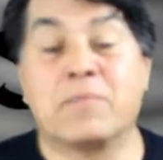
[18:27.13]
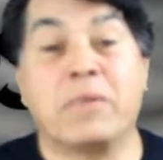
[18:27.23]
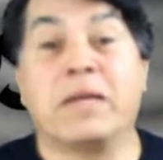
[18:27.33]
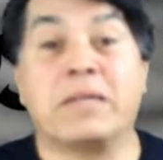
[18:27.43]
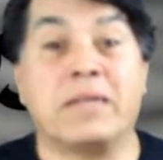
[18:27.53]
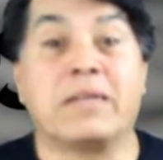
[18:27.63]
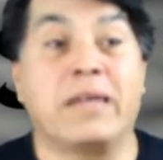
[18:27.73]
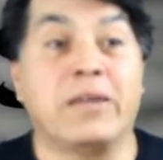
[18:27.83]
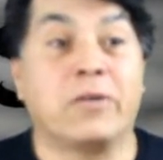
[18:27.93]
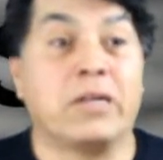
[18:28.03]
baking a
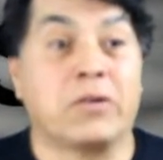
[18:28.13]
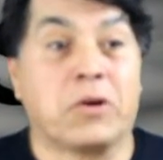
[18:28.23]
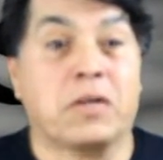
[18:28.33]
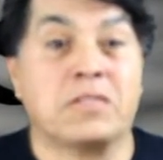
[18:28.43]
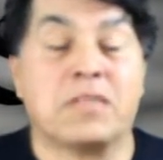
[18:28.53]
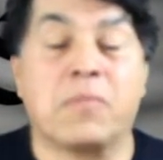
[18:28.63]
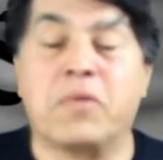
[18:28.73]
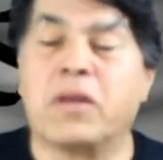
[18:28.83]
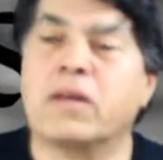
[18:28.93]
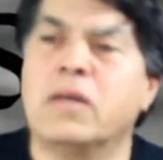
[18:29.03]
cake while you're on
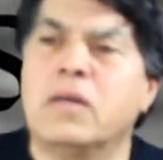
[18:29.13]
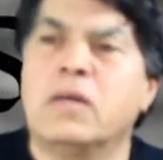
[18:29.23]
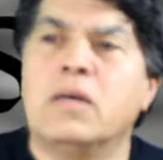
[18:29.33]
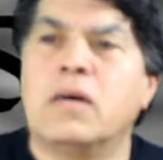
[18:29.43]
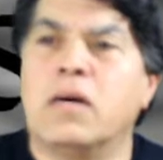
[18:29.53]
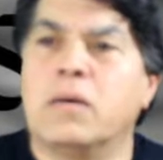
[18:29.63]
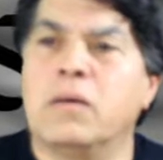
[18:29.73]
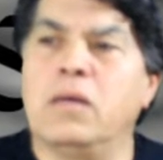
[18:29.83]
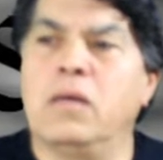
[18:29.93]
something. But